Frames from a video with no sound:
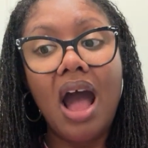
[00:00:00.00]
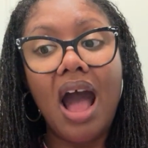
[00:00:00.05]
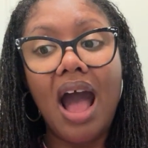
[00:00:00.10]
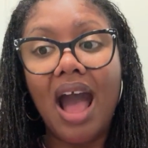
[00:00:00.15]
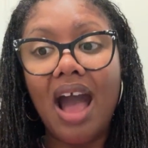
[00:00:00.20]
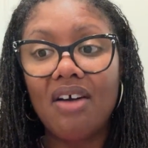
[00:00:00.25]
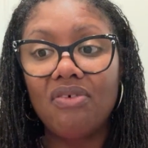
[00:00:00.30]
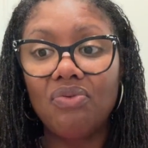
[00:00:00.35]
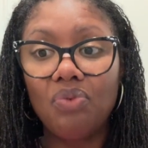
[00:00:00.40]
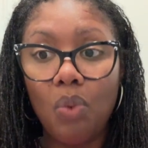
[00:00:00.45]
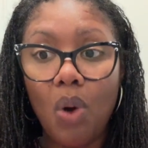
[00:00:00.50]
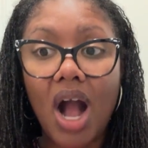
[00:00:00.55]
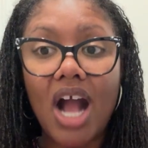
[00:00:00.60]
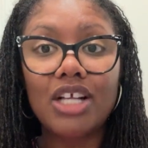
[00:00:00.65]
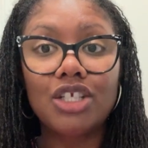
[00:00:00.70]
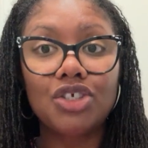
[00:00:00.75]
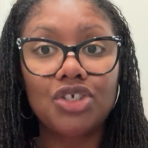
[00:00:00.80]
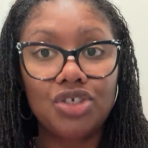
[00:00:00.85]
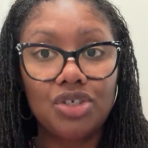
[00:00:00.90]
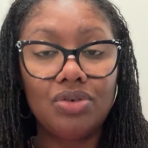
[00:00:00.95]
I've
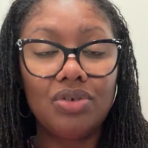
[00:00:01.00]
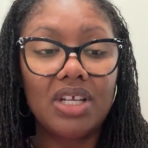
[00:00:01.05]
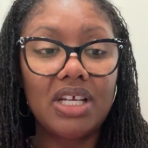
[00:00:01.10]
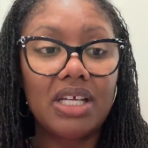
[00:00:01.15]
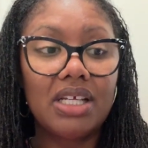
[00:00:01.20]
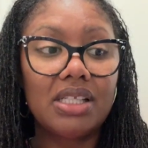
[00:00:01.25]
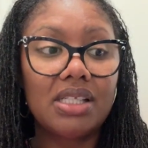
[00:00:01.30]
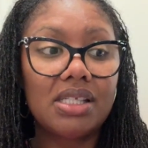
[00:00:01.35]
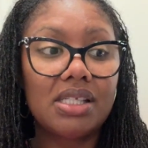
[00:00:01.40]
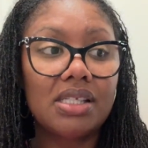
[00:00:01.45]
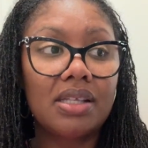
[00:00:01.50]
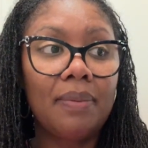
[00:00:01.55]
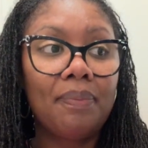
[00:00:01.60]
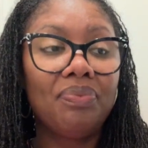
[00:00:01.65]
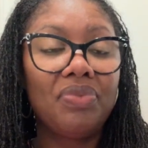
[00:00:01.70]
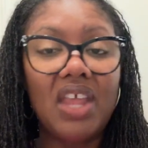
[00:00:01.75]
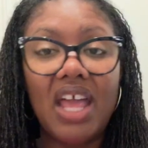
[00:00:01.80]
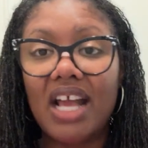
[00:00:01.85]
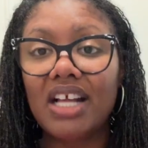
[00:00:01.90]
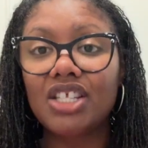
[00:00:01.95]
watched students
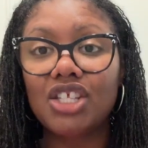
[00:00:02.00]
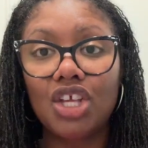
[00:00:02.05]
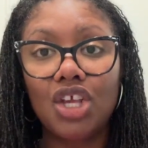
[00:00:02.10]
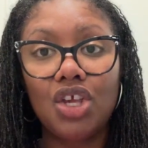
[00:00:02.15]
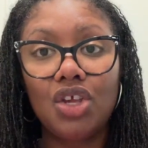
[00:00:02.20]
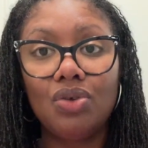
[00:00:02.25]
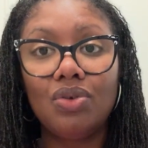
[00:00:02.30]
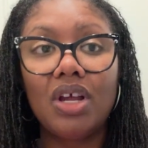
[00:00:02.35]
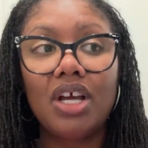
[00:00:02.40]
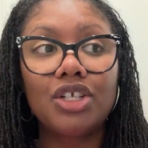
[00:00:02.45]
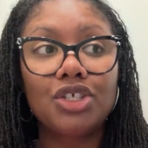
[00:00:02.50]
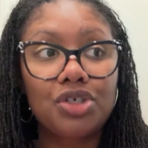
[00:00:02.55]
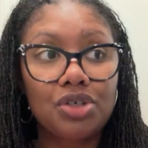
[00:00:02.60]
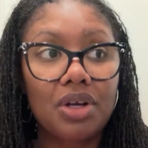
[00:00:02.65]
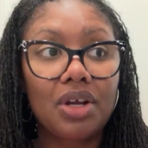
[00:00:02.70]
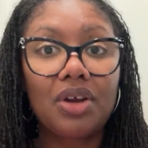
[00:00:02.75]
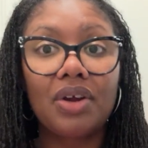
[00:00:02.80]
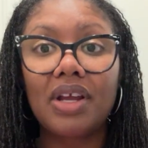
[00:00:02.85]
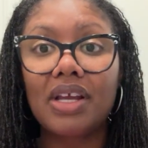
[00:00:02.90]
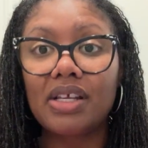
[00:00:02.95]
execute a
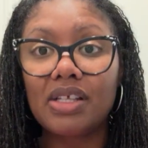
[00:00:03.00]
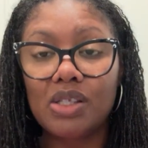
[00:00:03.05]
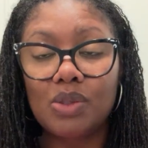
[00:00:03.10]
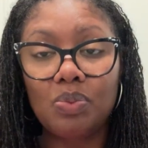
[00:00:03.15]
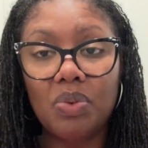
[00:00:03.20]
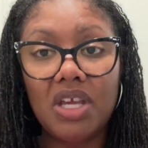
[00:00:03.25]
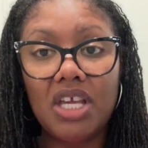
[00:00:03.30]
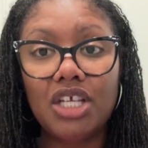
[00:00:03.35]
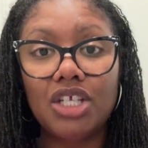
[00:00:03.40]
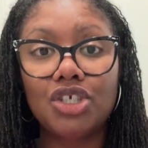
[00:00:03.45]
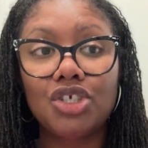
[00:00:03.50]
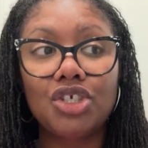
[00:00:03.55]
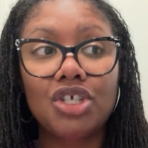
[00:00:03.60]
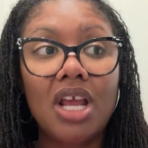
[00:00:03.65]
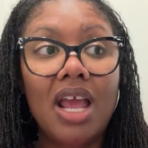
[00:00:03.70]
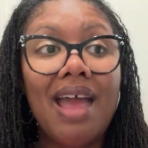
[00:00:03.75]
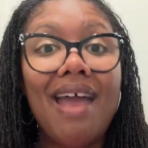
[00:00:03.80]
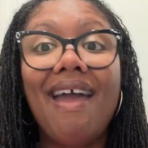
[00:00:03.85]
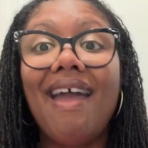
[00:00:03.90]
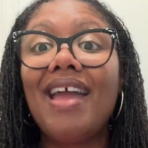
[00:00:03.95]
triggering speech
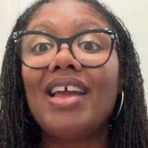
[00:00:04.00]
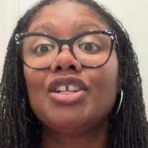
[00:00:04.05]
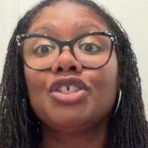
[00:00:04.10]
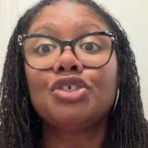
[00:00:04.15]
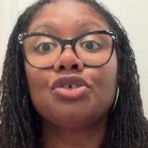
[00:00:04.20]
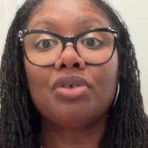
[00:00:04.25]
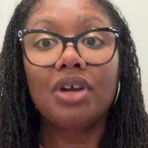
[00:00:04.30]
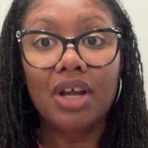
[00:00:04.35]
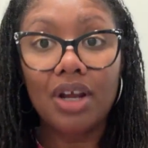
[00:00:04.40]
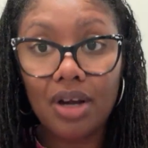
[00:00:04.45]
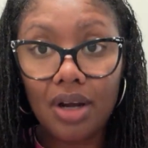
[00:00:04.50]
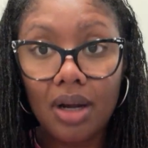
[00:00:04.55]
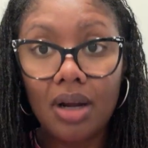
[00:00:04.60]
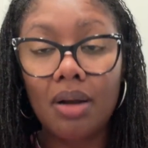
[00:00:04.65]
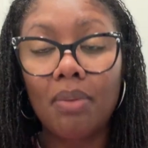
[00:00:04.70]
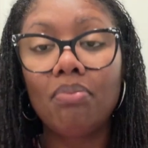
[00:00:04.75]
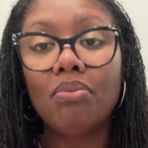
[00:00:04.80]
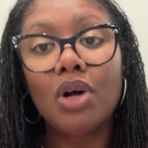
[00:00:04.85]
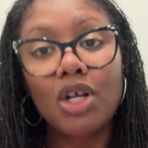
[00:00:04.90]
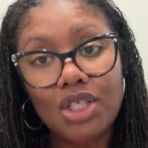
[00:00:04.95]
and
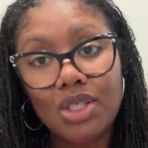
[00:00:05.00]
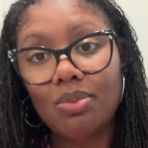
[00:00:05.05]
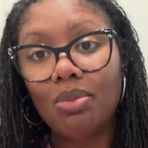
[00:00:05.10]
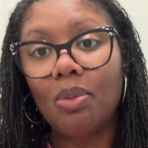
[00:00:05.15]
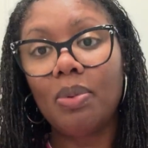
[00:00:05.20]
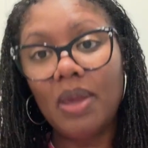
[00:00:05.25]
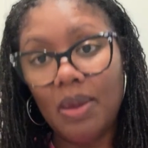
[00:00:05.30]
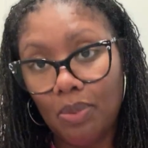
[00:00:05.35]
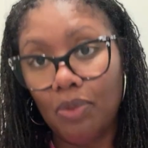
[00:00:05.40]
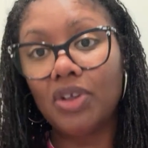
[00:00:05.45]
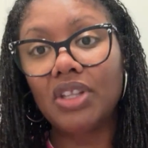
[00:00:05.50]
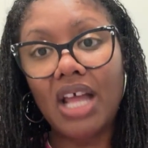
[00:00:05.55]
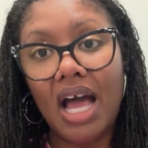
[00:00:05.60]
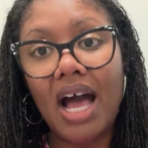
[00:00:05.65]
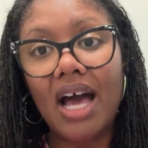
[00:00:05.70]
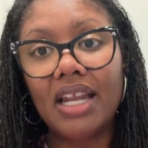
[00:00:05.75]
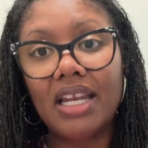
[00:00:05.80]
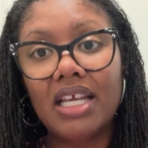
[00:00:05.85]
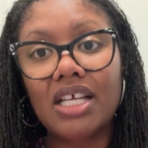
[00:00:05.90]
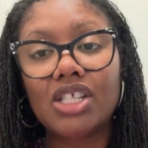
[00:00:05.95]
trigger multiple people in the
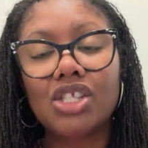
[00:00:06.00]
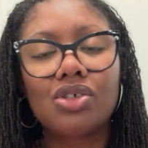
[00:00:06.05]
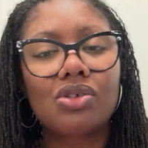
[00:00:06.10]
audience.